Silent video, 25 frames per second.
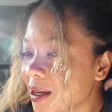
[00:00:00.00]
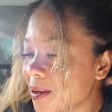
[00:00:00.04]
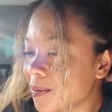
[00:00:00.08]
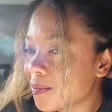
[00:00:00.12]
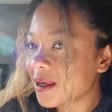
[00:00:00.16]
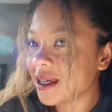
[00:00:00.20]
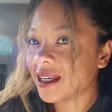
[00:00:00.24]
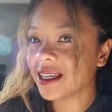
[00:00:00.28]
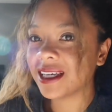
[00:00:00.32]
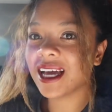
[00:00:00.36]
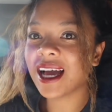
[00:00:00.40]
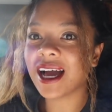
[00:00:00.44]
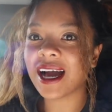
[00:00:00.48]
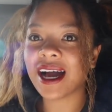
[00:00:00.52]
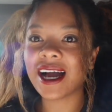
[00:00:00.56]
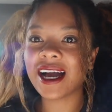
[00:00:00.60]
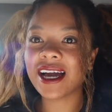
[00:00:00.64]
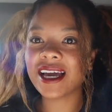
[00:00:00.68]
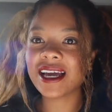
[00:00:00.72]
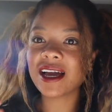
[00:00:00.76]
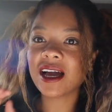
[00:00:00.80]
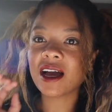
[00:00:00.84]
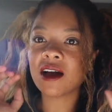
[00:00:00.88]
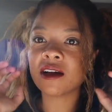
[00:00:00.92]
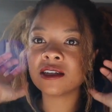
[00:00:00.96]
but yeah,
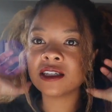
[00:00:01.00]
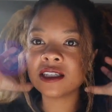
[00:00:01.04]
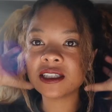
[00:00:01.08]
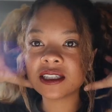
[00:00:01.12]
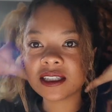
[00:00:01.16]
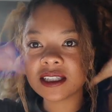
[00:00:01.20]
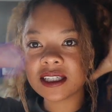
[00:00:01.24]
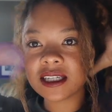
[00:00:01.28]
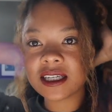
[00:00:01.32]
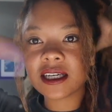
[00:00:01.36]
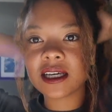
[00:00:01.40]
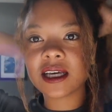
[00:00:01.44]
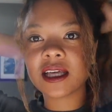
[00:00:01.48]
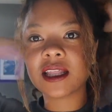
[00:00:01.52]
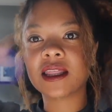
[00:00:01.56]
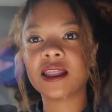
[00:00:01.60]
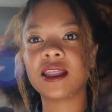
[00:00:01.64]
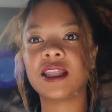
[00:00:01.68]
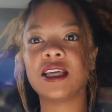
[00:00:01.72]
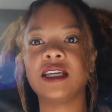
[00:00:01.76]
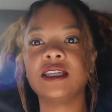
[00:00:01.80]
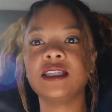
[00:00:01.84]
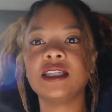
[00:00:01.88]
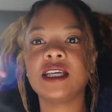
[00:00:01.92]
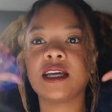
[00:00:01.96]
I honestly,
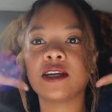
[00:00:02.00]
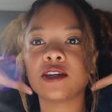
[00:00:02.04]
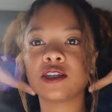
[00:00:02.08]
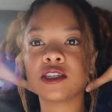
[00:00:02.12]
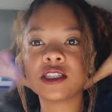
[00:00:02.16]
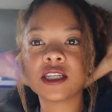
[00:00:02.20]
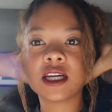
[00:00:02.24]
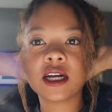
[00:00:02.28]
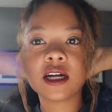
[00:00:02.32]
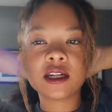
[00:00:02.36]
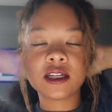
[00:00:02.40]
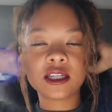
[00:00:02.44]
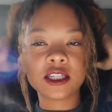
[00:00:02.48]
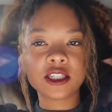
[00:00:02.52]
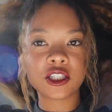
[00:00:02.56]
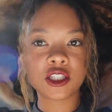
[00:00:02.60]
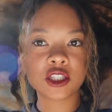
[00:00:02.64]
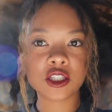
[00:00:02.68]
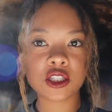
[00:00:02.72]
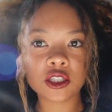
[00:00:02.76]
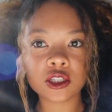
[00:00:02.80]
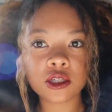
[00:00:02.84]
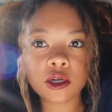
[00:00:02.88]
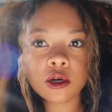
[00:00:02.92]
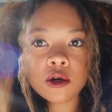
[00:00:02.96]
this hairstyle is
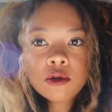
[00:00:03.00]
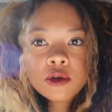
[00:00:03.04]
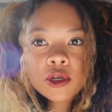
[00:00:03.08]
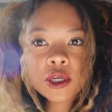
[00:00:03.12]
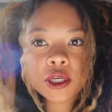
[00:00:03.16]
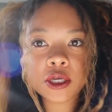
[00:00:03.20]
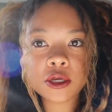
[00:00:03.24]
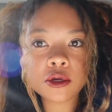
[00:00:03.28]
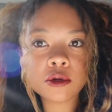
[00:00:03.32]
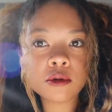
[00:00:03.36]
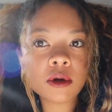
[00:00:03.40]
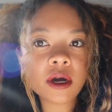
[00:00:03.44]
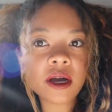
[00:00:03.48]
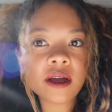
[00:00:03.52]
so cute.